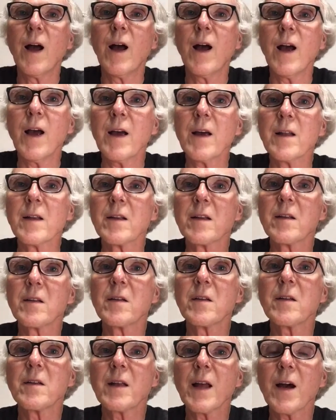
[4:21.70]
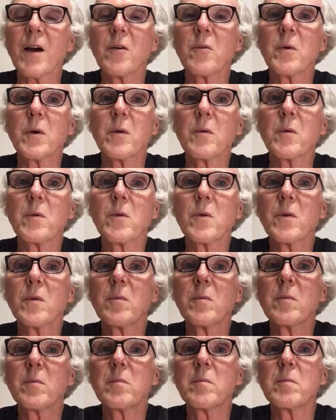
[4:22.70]
And now we will
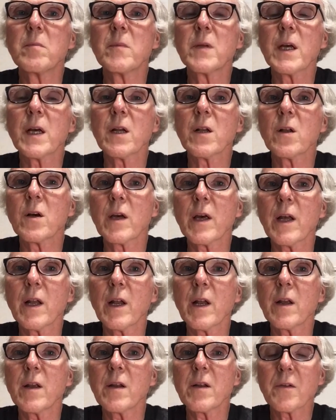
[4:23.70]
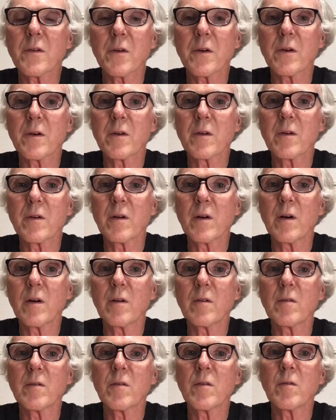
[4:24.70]
take a look at another
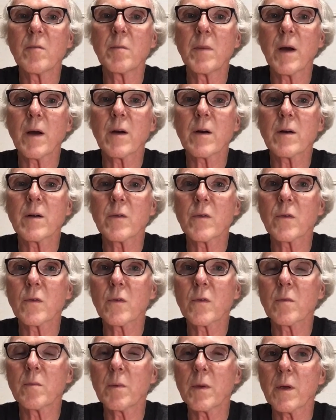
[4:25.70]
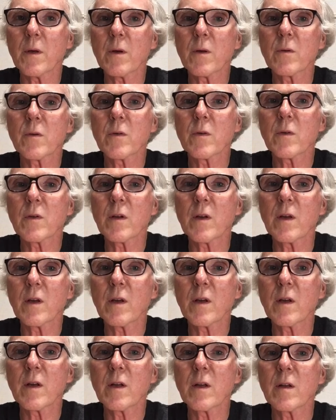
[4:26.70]
of Baeren's beers,
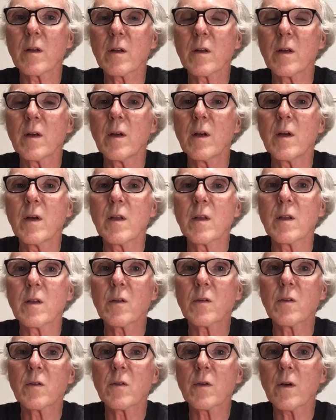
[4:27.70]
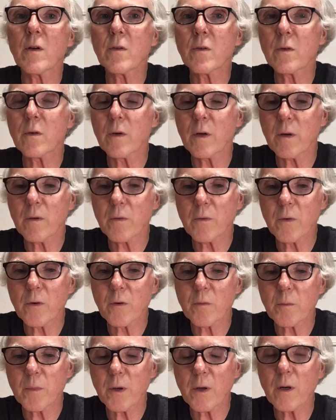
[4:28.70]
and this is also a
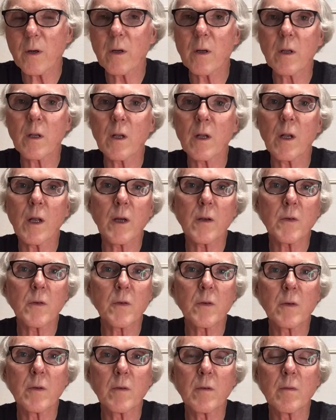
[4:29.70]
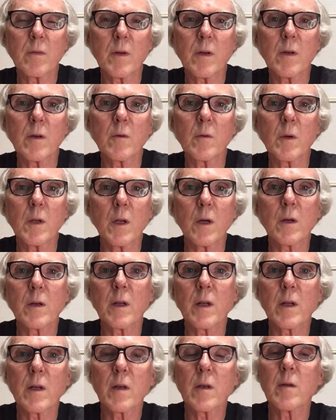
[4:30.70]
fruit beer. In the last video we looked
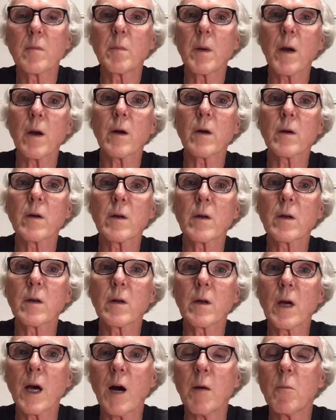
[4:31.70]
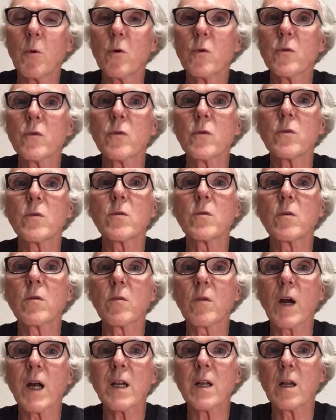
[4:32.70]
at Baeren Kabosu
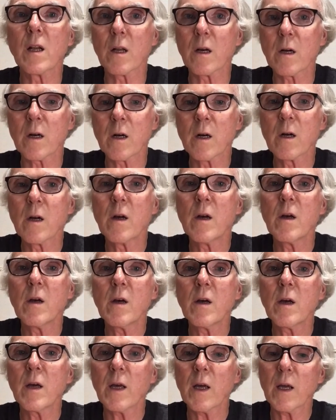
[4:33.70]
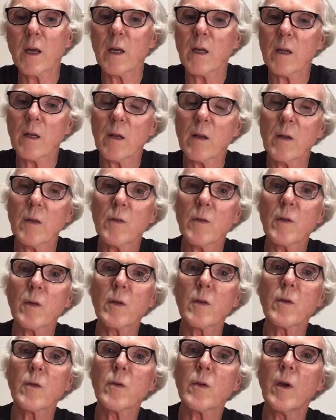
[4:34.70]
Radler, and this
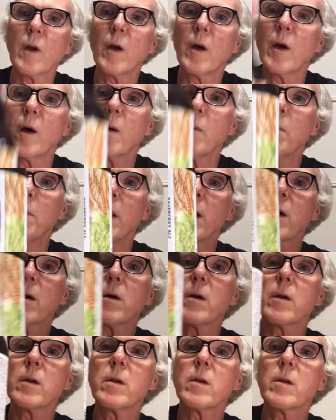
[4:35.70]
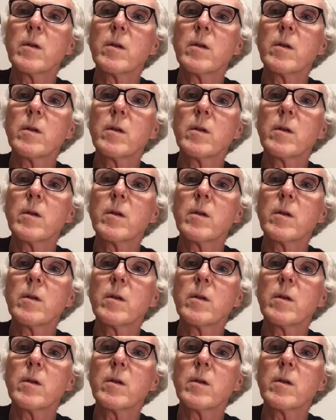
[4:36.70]
is Baeren